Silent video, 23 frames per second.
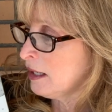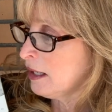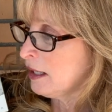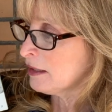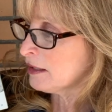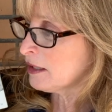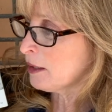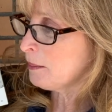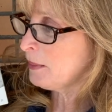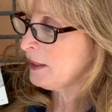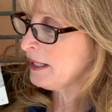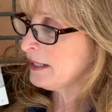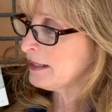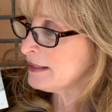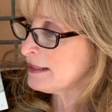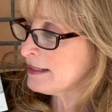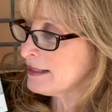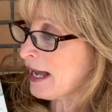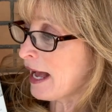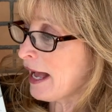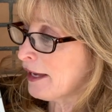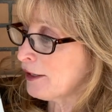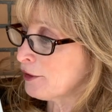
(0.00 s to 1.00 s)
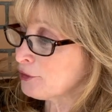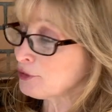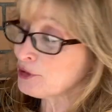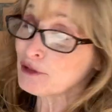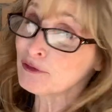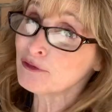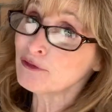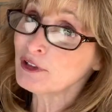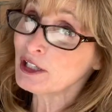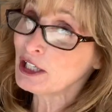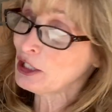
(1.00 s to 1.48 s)
The pig dialed
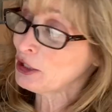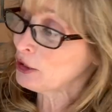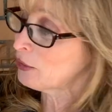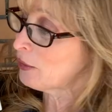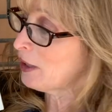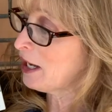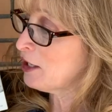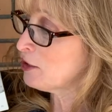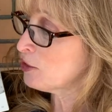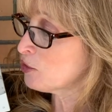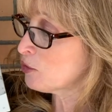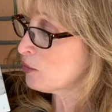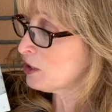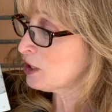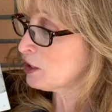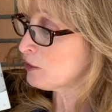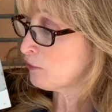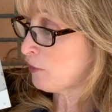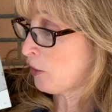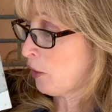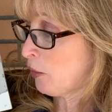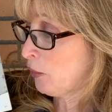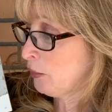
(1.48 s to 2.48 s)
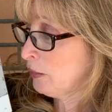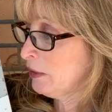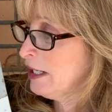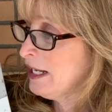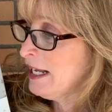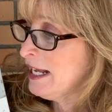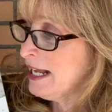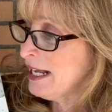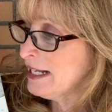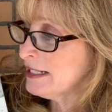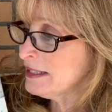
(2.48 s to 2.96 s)
the video entrance phone
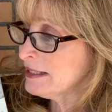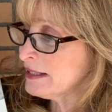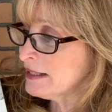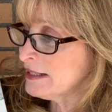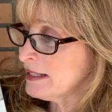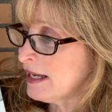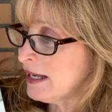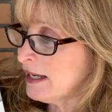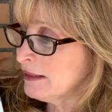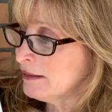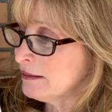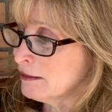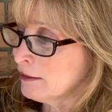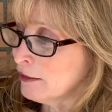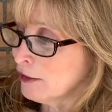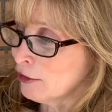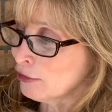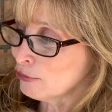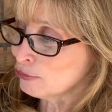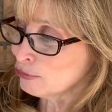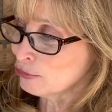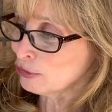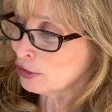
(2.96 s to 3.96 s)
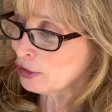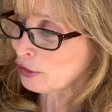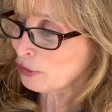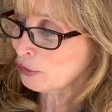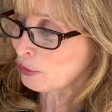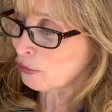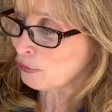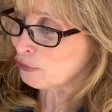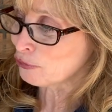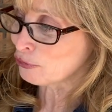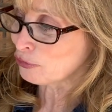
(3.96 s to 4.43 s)
and said,
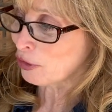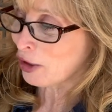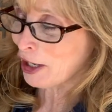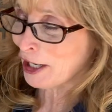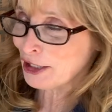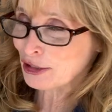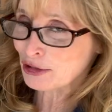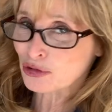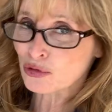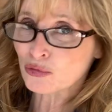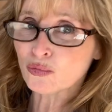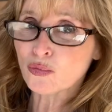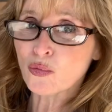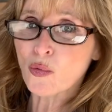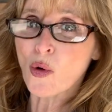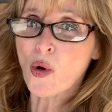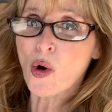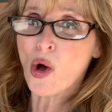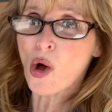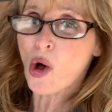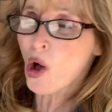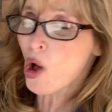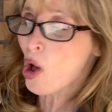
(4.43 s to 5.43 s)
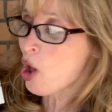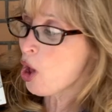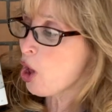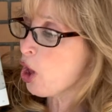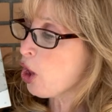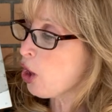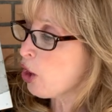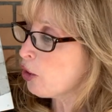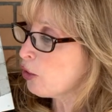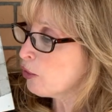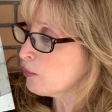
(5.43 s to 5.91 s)
"Little frightened
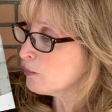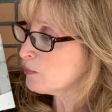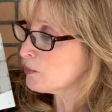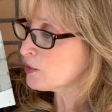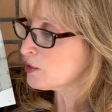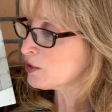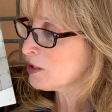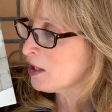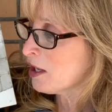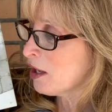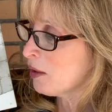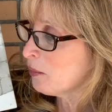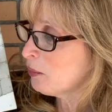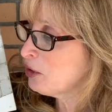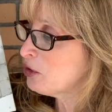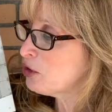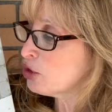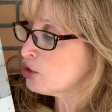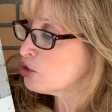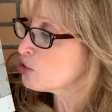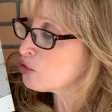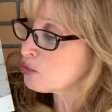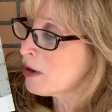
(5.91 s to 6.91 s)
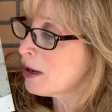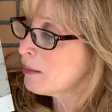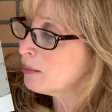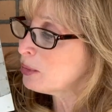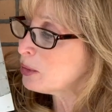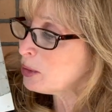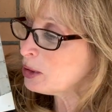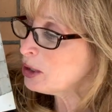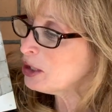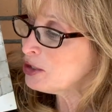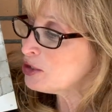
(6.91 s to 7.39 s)
wolves with the
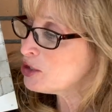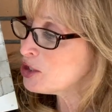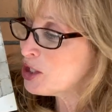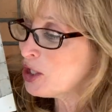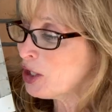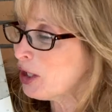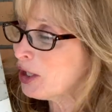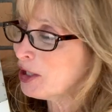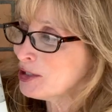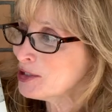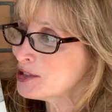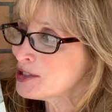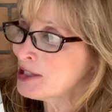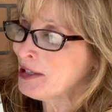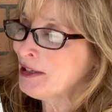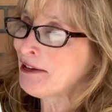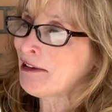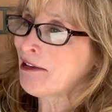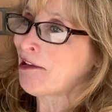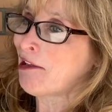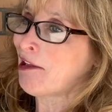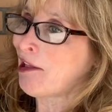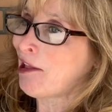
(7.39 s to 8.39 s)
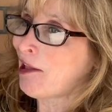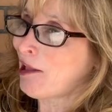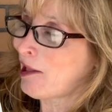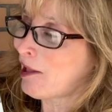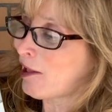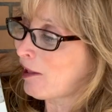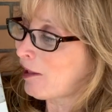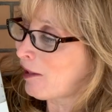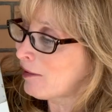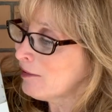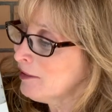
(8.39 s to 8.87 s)
trembling chins,
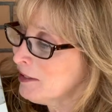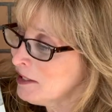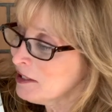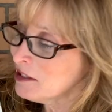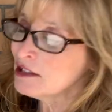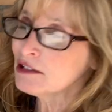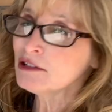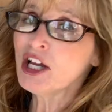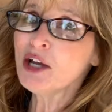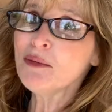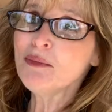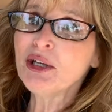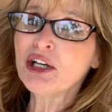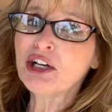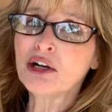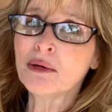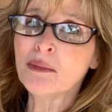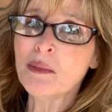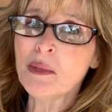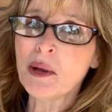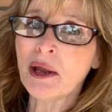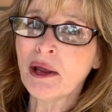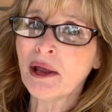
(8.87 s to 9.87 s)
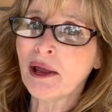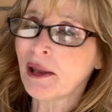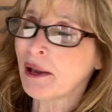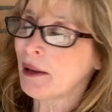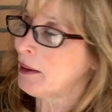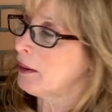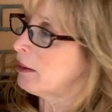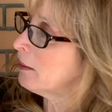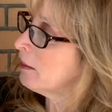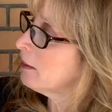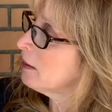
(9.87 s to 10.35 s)
let me come
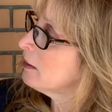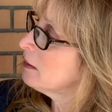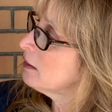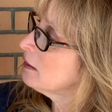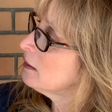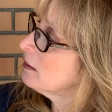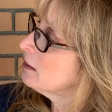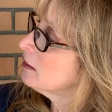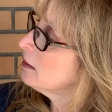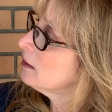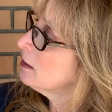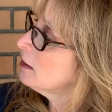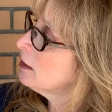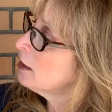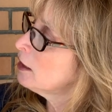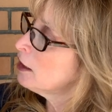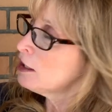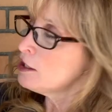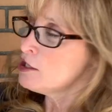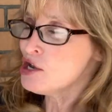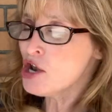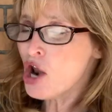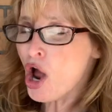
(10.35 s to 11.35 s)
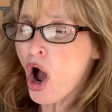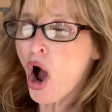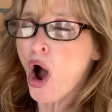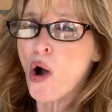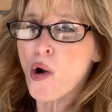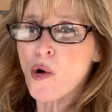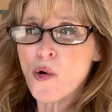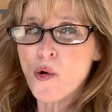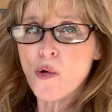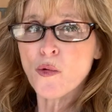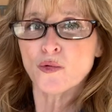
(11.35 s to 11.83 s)
in."
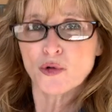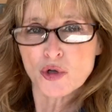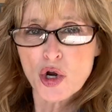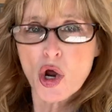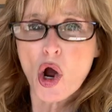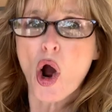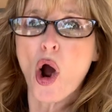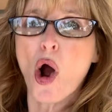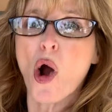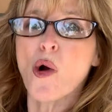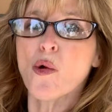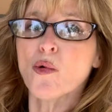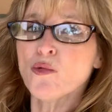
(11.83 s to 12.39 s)
"No, no,